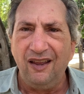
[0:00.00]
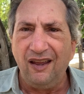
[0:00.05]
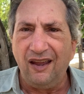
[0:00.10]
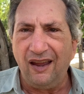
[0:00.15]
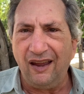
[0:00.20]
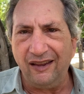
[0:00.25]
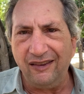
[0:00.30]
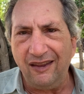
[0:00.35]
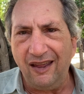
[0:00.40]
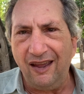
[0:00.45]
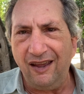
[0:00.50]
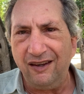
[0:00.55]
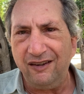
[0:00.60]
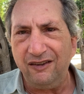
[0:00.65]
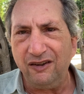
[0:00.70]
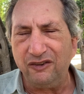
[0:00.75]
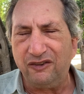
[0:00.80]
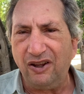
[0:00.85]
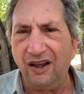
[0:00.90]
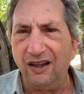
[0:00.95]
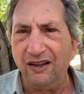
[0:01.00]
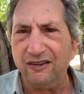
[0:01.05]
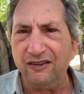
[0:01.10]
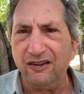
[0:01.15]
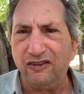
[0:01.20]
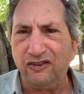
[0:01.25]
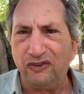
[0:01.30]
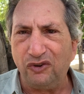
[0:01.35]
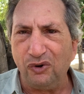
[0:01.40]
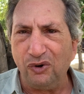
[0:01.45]
And then you're telling
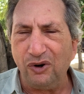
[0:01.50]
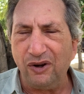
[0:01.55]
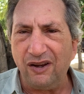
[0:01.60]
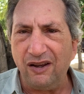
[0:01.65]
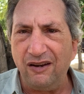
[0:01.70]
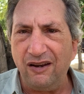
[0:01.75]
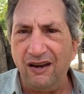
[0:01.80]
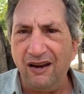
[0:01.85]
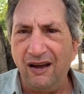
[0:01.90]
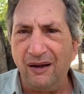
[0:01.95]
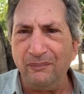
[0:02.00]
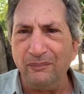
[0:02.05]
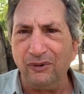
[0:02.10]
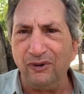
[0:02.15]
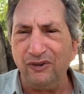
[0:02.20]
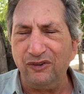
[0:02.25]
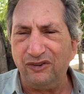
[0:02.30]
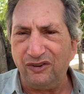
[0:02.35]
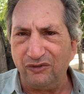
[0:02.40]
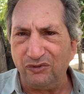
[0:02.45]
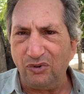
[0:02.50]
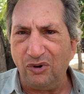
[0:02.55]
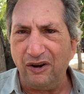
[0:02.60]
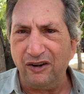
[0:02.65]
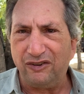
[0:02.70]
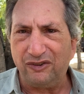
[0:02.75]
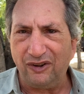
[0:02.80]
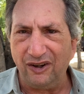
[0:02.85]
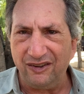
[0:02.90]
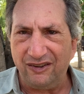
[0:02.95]
the story in numbers of what
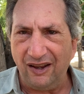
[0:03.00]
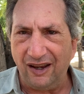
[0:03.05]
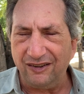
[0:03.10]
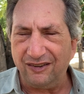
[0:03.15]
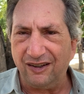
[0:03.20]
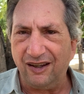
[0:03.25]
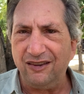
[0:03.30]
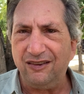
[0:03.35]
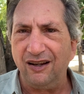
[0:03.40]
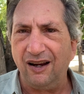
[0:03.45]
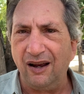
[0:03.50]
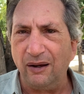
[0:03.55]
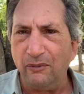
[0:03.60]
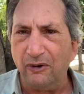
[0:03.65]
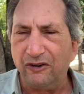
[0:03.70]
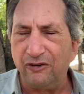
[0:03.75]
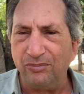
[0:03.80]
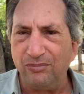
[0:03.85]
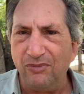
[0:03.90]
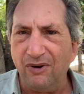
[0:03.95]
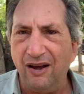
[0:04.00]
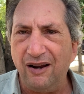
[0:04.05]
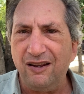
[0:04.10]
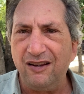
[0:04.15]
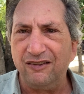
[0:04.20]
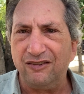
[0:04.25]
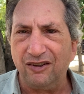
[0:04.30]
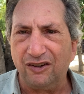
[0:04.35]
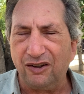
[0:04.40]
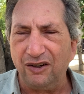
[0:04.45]
it's going to take to get there. How much
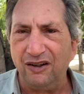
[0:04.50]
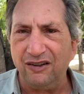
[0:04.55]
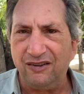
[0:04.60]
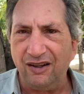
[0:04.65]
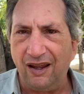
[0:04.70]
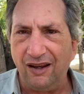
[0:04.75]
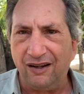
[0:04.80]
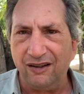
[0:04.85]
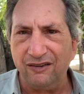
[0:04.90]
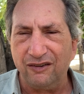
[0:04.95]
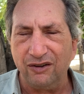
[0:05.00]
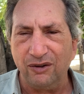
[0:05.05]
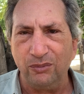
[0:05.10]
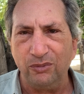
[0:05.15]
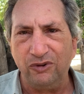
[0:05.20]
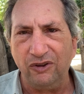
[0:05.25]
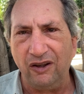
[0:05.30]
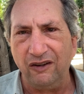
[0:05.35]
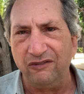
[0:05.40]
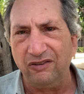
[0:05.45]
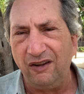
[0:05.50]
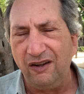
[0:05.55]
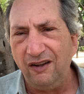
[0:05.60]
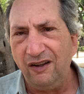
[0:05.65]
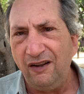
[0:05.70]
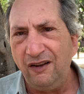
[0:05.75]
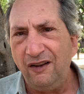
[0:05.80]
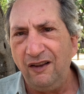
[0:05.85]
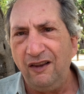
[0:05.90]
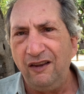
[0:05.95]
money is it going to take in terms of,
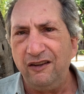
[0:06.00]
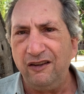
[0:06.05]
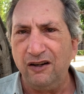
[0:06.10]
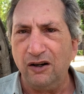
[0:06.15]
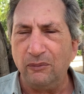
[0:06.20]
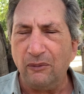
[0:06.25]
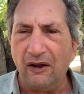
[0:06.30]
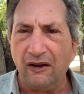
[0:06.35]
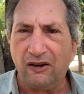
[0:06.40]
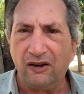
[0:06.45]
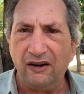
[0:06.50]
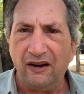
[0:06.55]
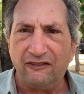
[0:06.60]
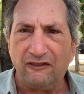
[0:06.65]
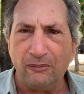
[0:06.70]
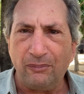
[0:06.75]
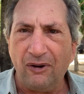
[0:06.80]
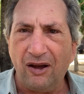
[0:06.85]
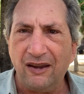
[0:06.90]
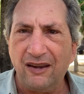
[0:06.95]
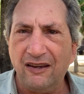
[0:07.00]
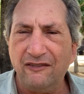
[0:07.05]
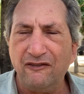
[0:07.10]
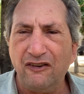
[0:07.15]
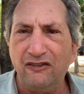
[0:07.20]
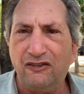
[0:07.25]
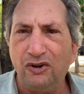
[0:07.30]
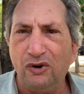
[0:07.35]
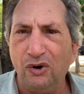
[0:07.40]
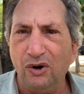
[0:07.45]
am I going to have to buy
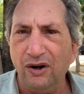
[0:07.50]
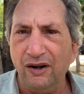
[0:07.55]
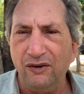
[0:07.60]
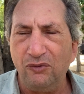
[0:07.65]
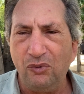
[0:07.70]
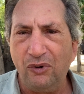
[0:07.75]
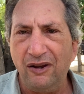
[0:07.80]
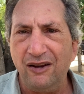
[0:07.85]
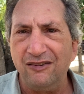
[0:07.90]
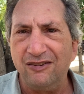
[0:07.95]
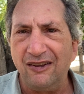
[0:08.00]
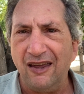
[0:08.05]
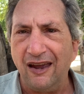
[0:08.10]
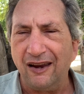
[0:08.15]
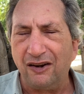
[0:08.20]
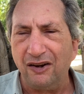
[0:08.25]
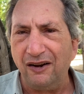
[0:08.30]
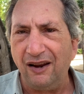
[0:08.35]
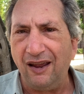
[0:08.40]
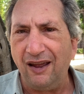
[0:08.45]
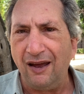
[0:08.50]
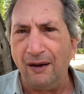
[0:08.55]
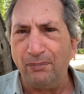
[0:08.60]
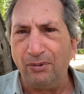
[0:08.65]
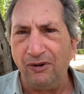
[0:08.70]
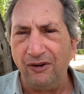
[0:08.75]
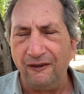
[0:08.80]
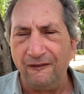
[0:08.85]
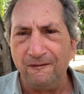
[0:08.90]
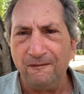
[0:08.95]
inventory, and when is that going to
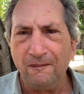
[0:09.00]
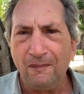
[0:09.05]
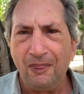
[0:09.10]
happen?